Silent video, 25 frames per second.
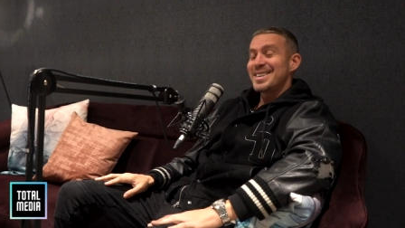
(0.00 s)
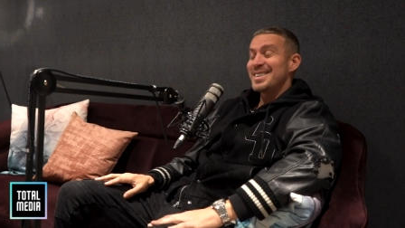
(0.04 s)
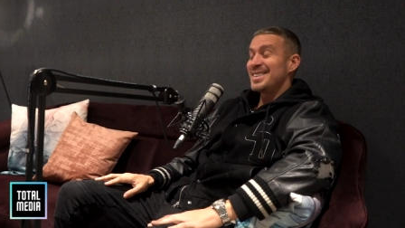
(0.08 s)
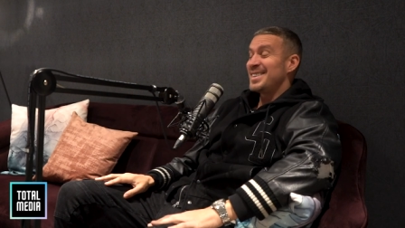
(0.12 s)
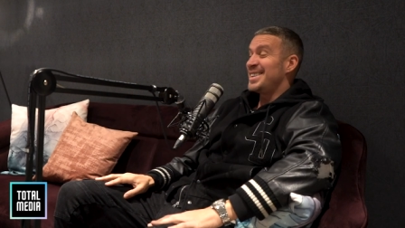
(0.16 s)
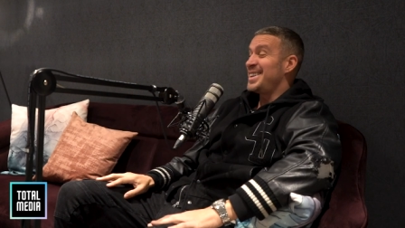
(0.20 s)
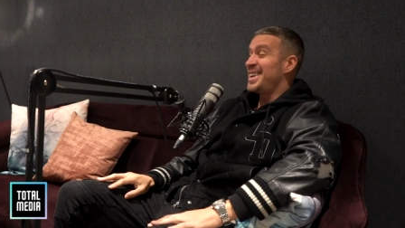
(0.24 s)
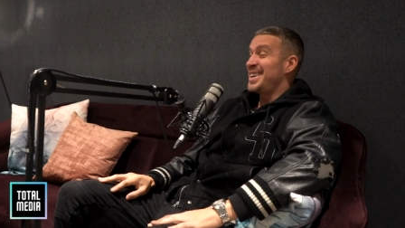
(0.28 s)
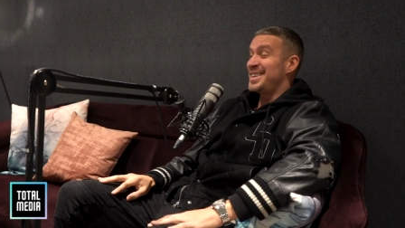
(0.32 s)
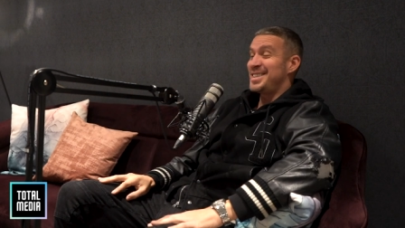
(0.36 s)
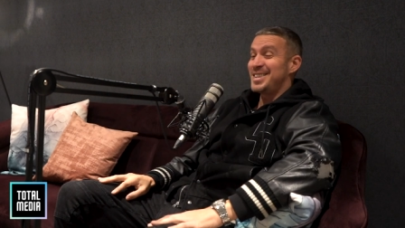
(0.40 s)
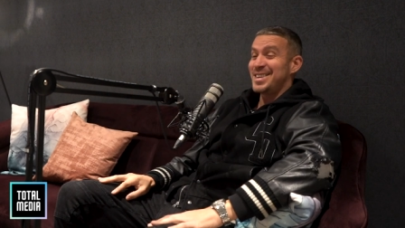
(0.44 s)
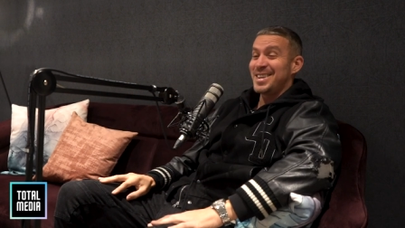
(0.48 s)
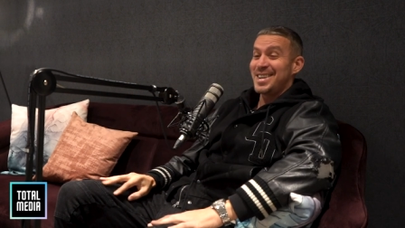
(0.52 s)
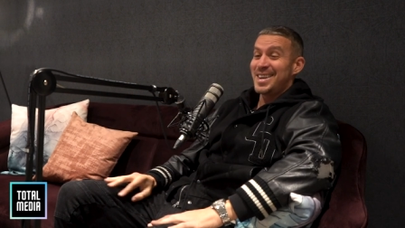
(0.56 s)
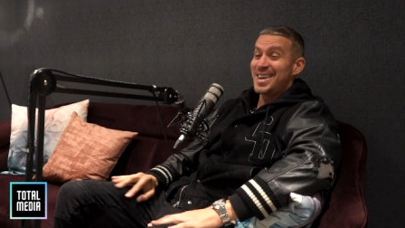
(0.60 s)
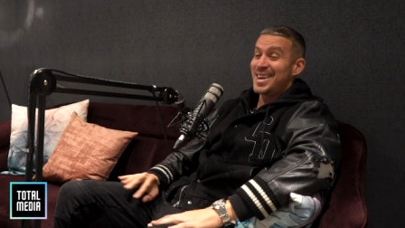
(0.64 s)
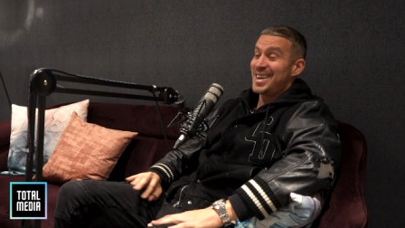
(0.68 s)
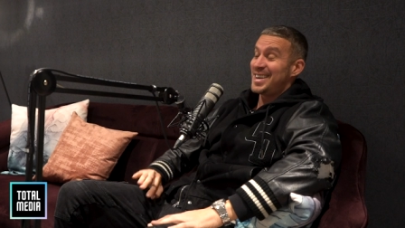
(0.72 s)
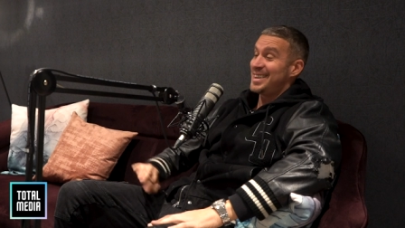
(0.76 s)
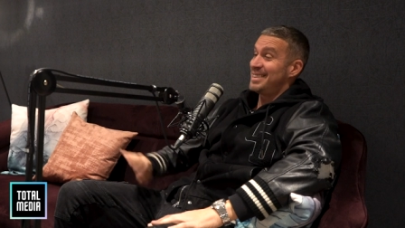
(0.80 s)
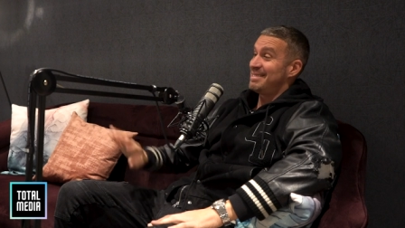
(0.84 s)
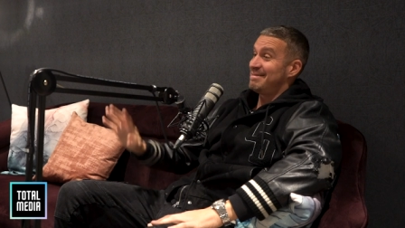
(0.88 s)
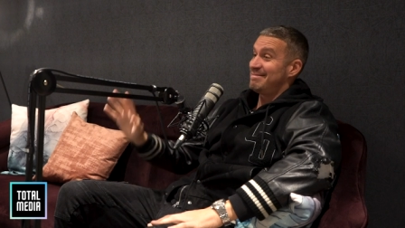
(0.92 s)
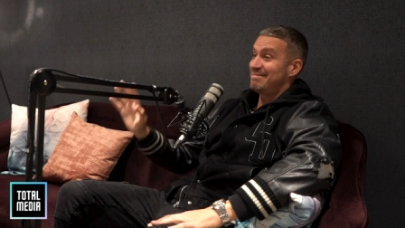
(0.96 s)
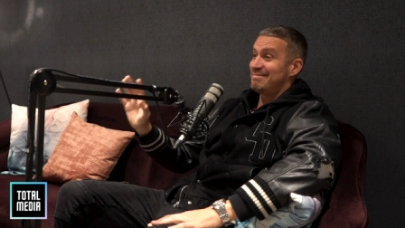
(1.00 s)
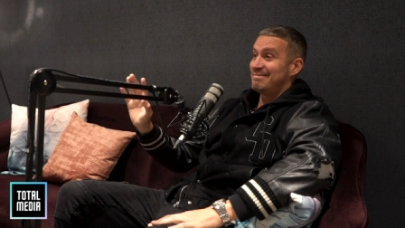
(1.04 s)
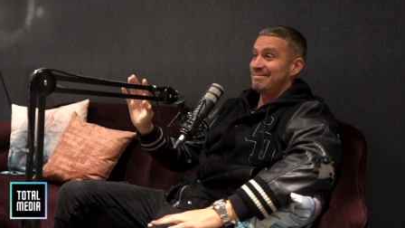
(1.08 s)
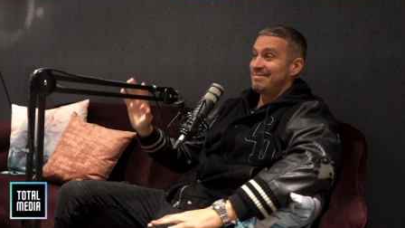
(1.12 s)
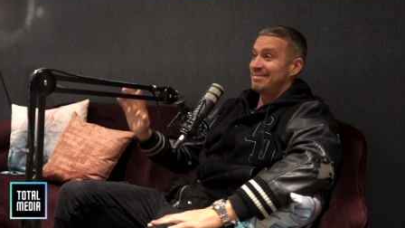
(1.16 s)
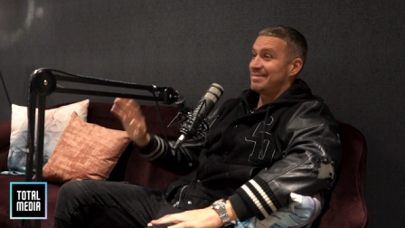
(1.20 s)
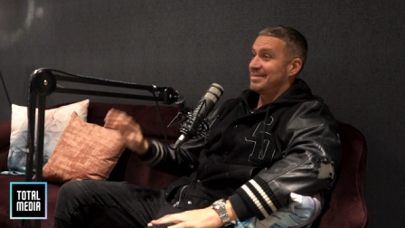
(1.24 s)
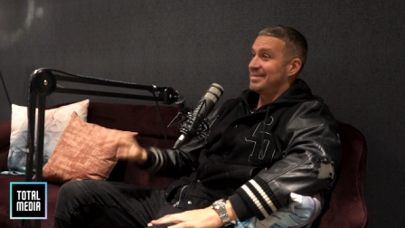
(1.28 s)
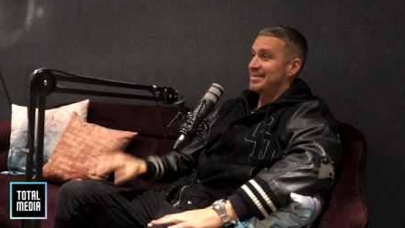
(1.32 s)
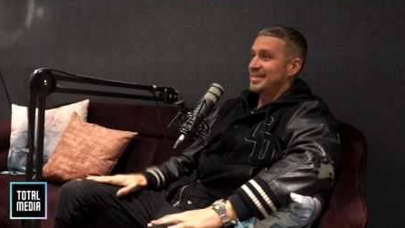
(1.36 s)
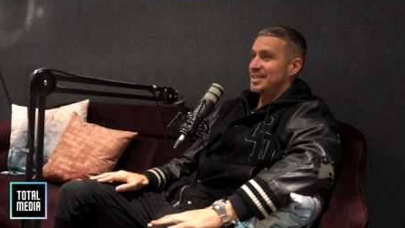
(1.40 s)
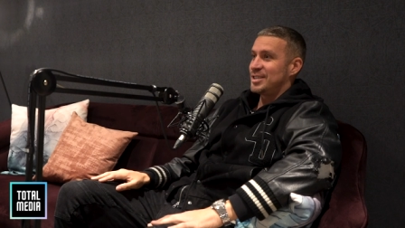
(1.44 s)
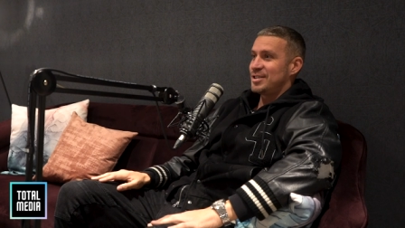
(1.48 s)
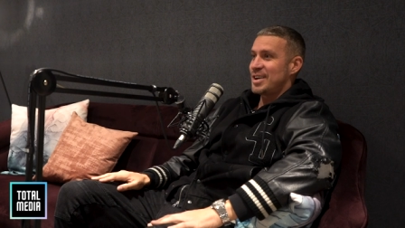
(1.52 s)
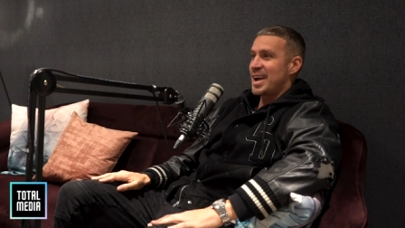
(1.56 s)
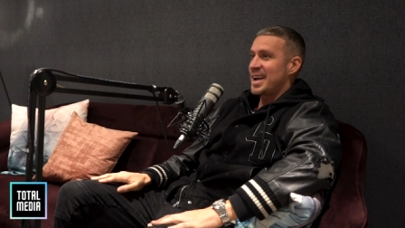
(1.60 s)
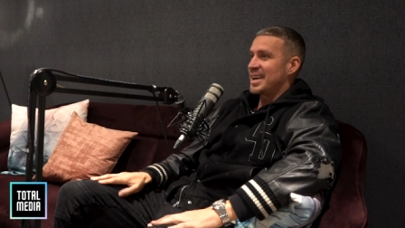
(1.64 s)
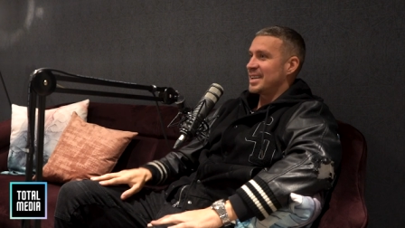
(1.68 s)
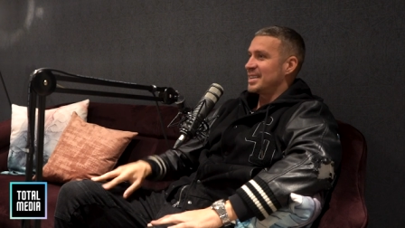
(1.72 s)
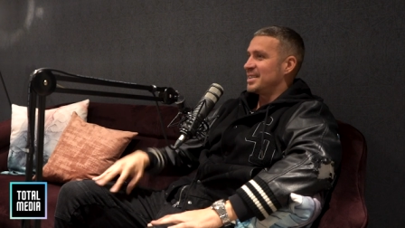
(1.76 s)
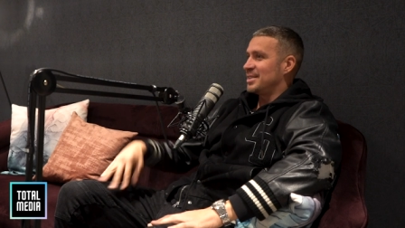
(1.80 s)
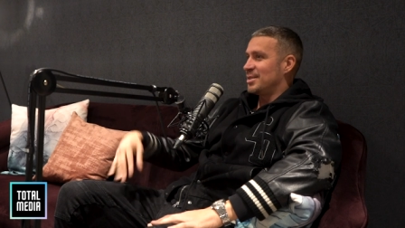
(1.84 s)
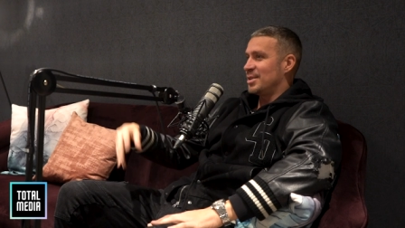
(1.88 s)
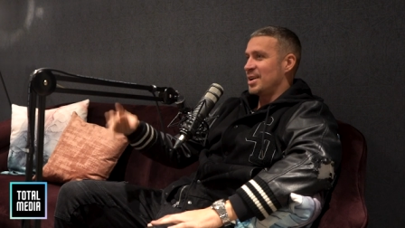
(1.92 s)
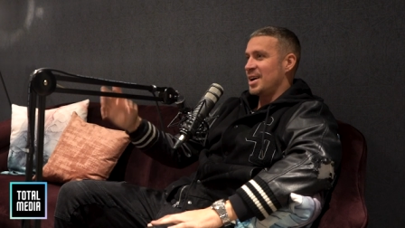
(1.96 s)
Literally
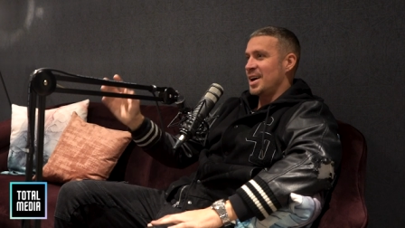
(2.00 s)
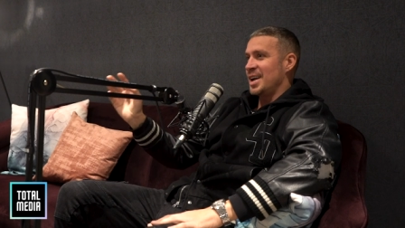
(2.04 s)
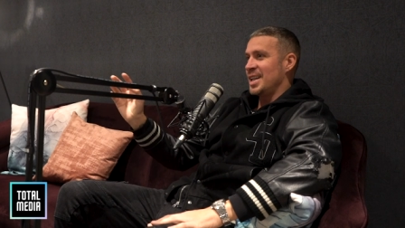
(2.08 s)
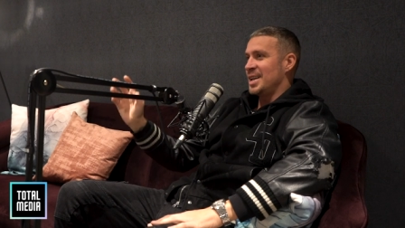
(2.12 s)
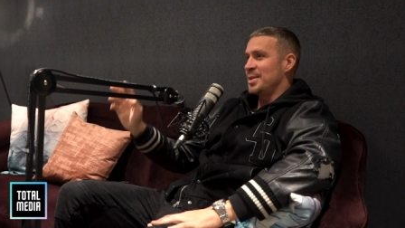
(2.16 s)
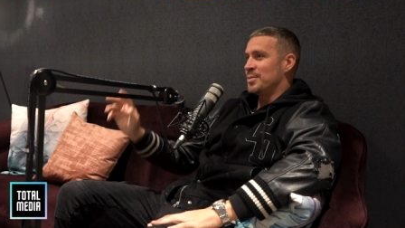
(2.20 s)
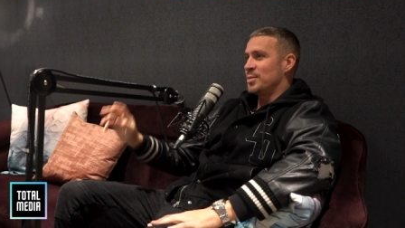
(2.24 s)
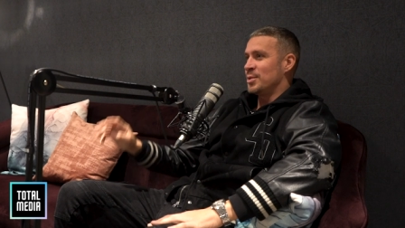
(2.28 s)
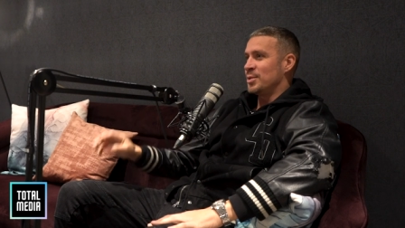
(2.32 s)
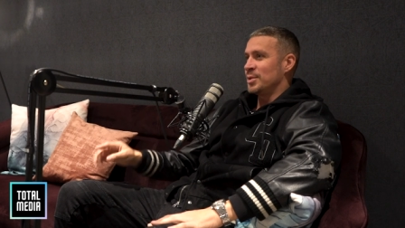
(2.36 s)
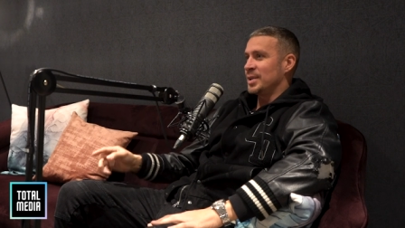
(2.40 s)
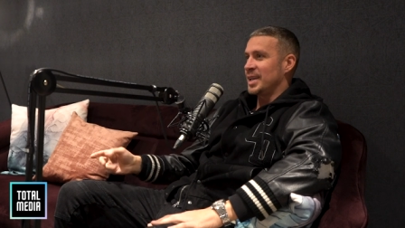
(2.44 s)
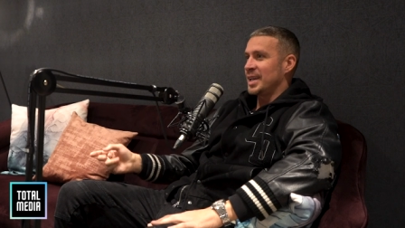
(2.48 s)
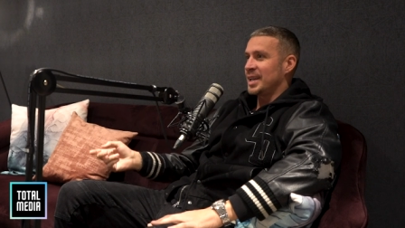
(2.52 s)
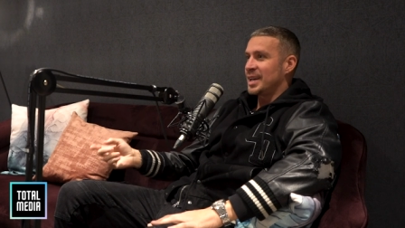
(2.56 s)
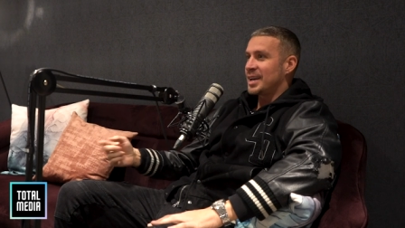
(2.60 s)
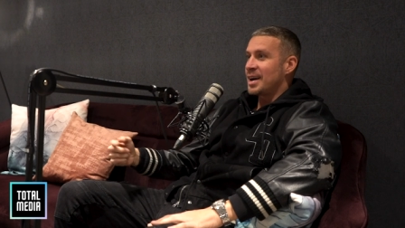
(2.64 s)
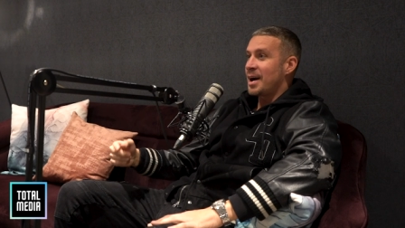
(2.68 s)
drank till early morning,